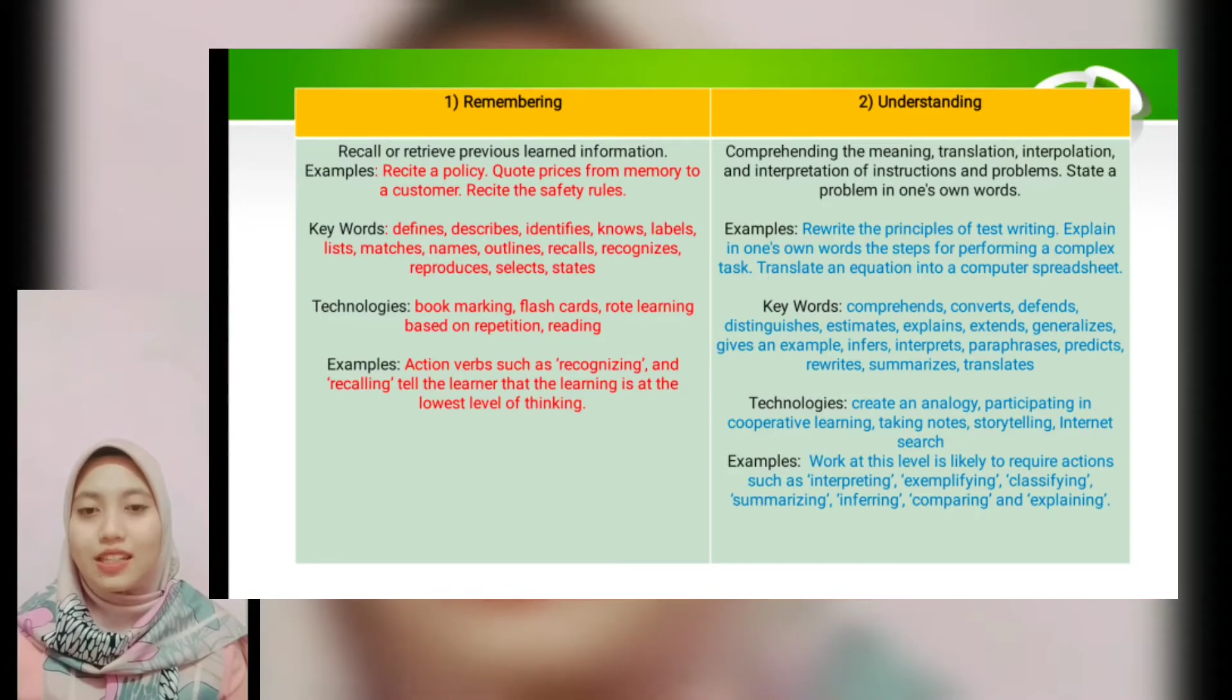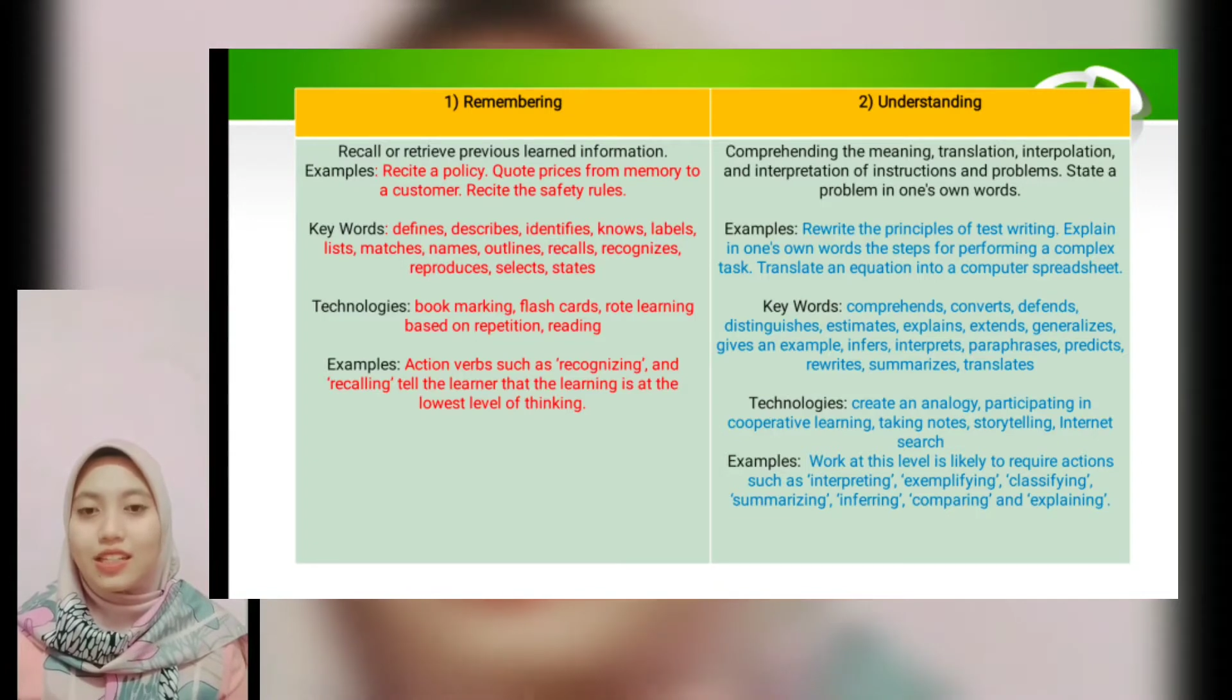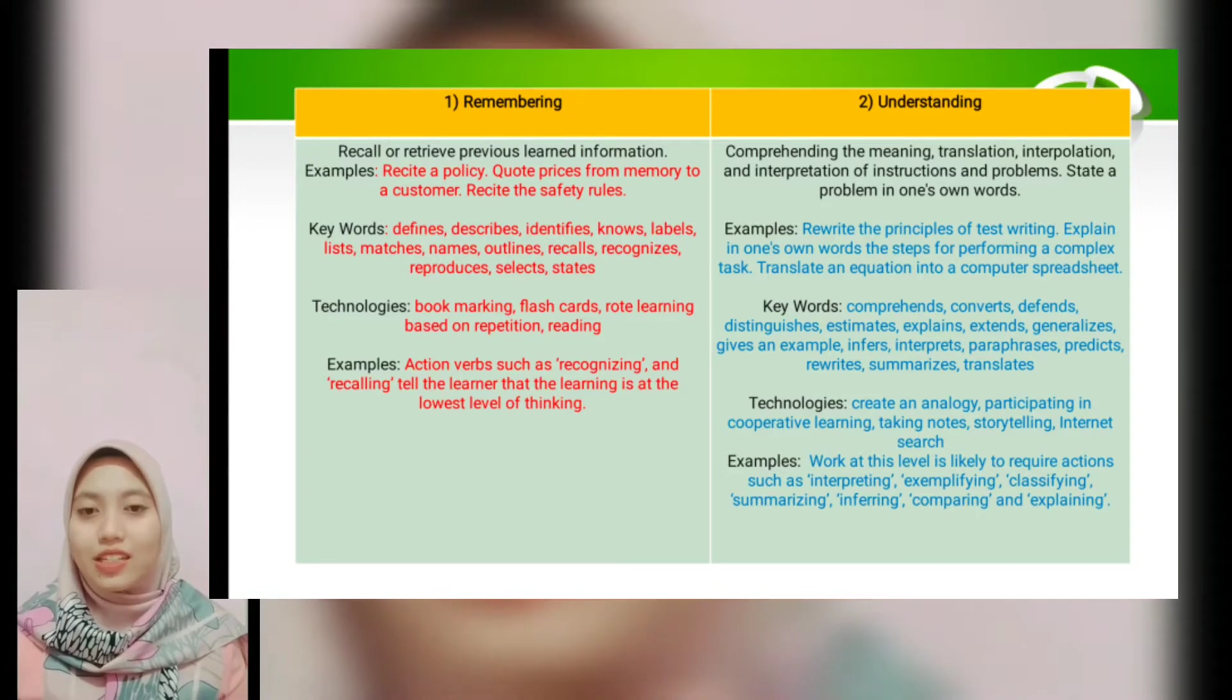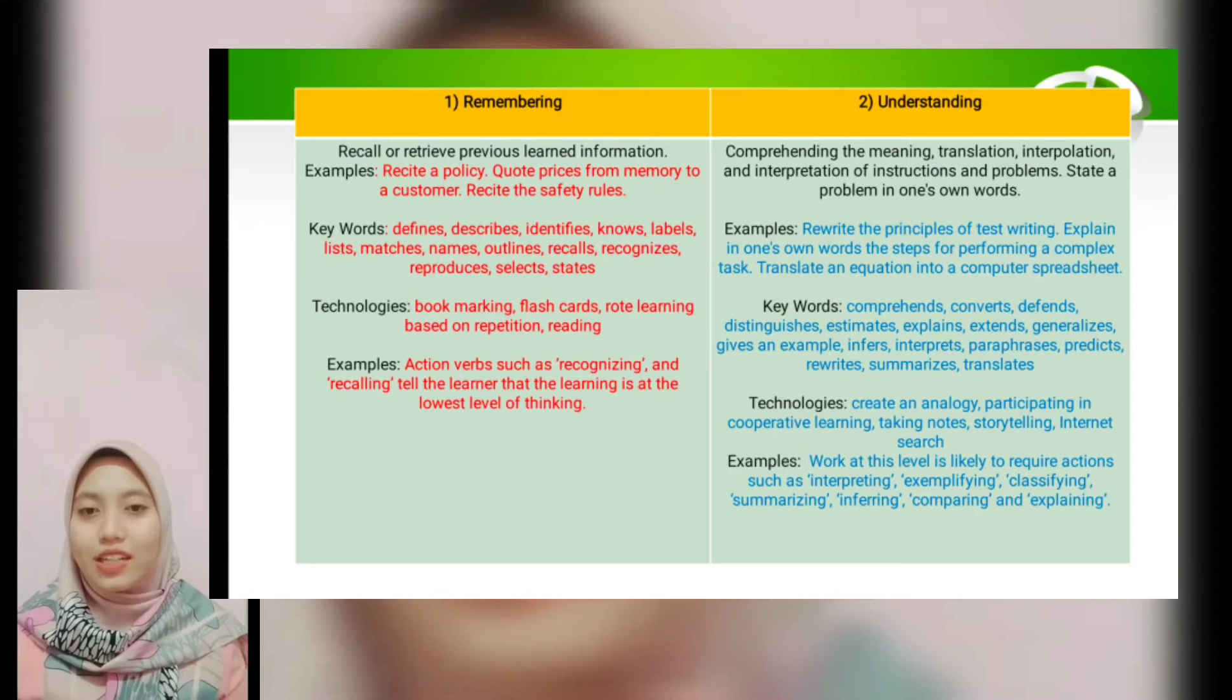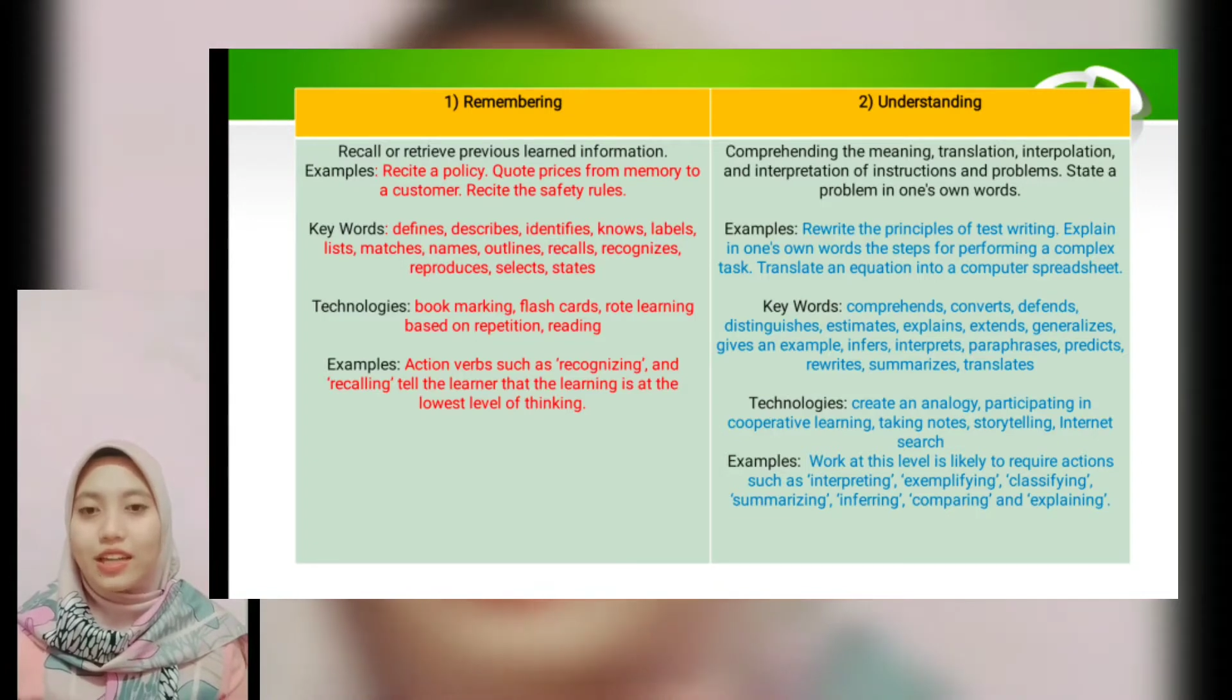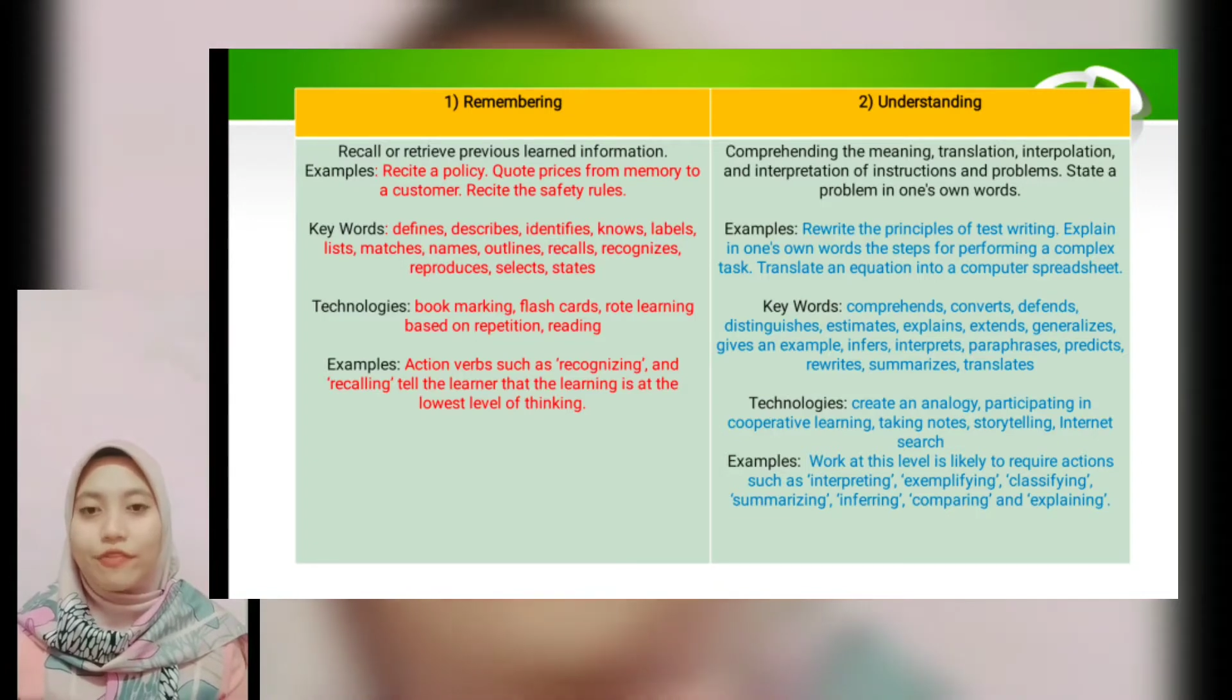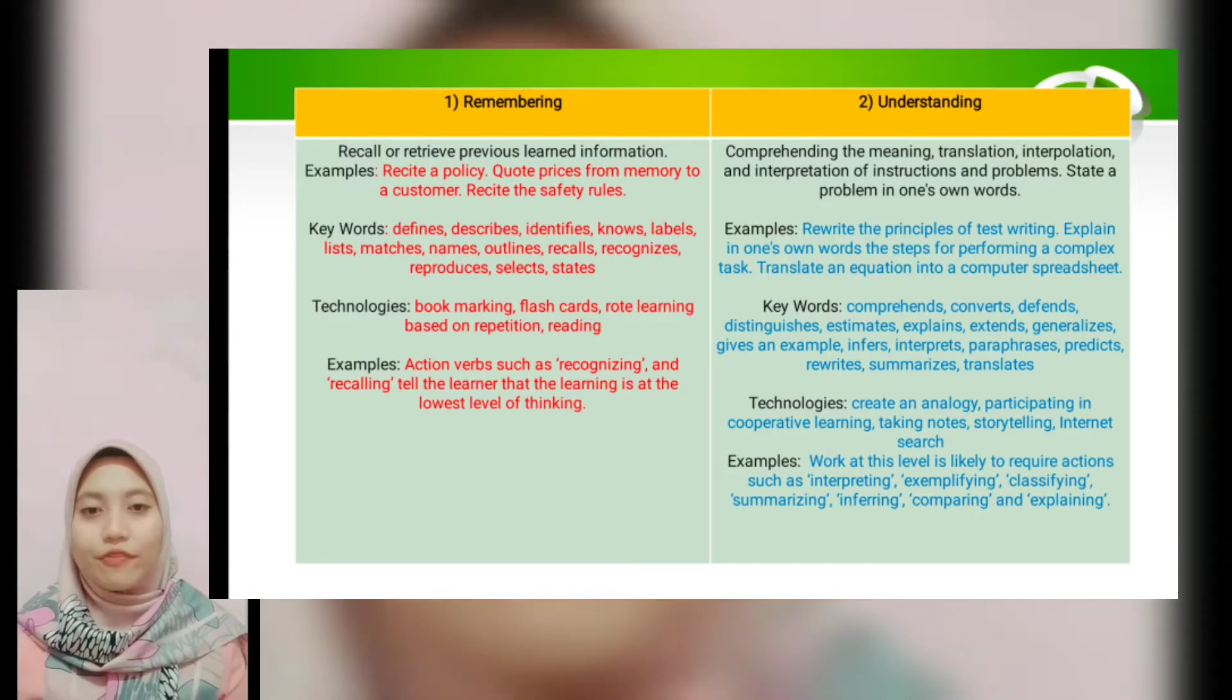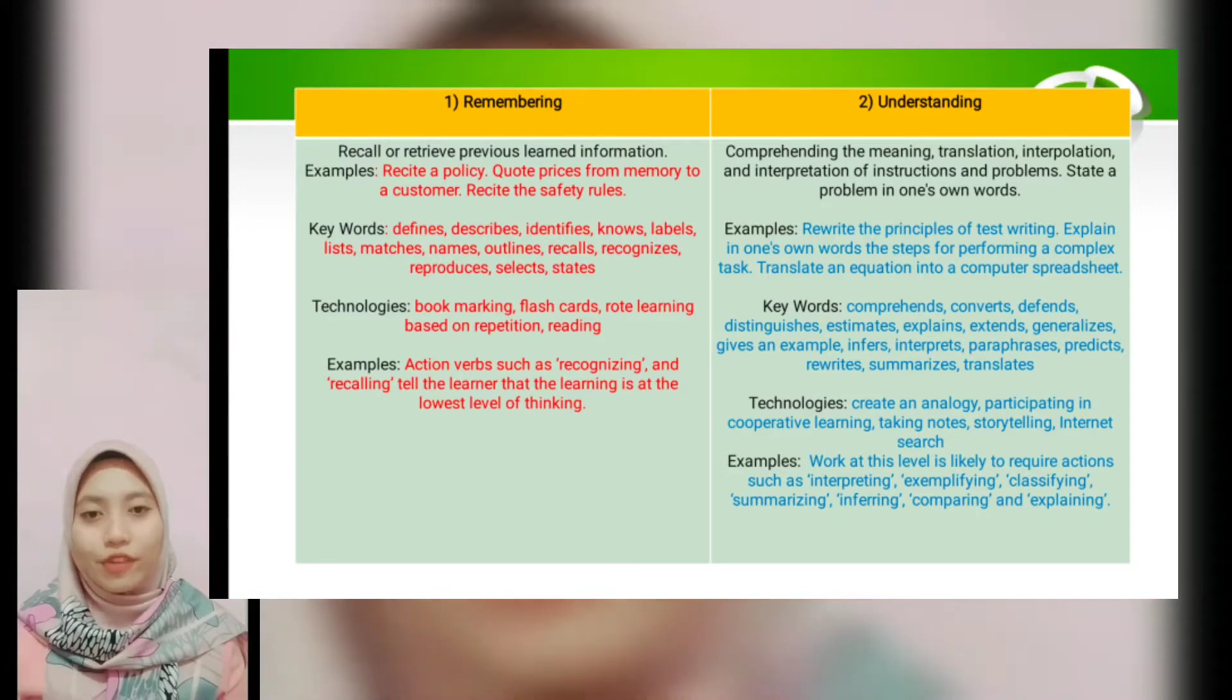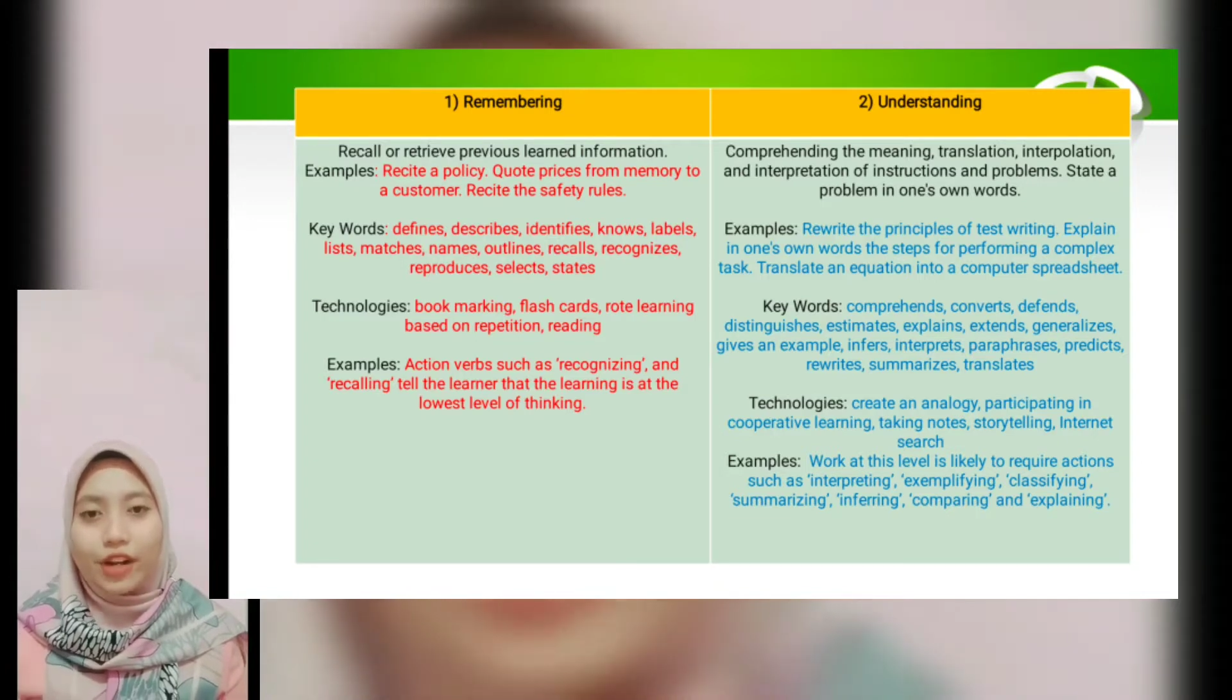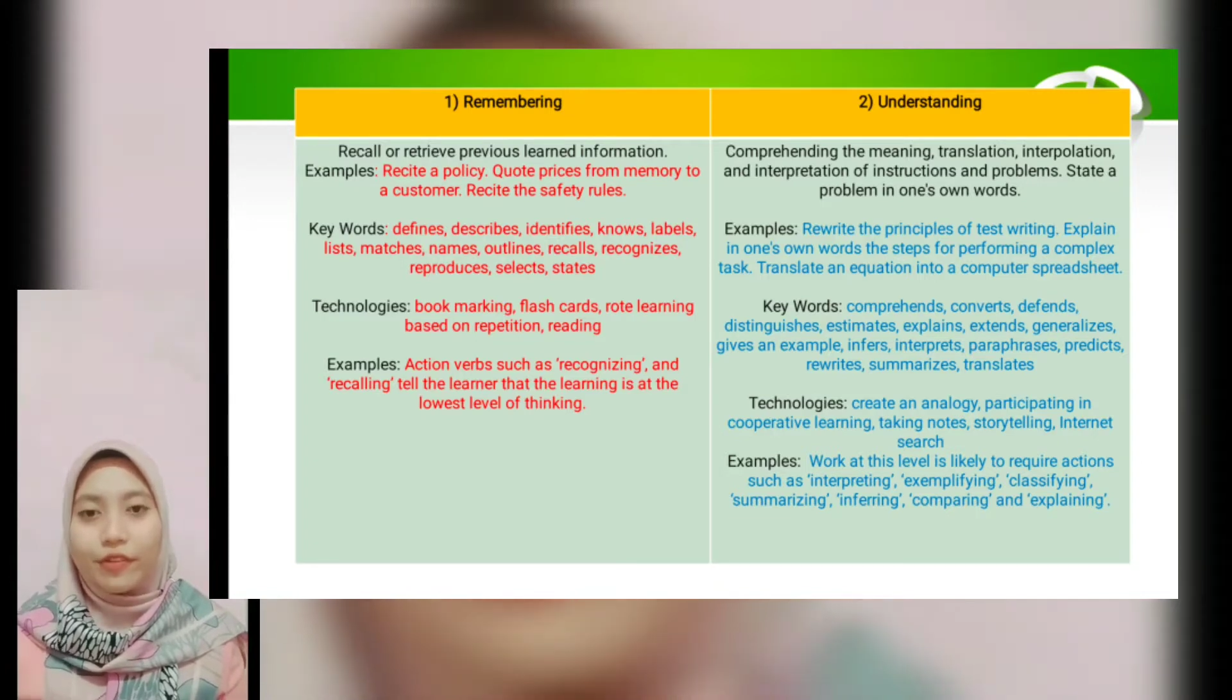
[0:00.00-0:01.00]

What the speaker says: teaching in front